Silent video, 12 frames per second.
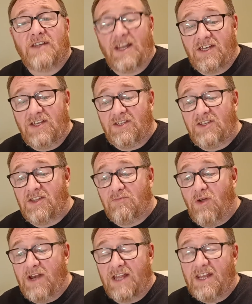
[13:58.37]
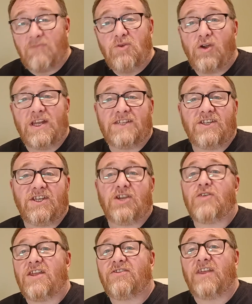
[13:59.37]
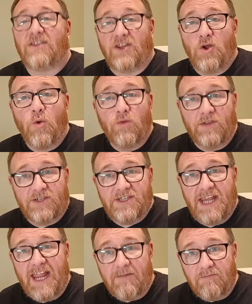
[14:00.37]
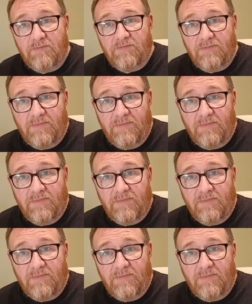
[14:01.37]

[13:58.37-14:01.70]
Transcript: And to the point, I'm not going to say you really think they're all the same.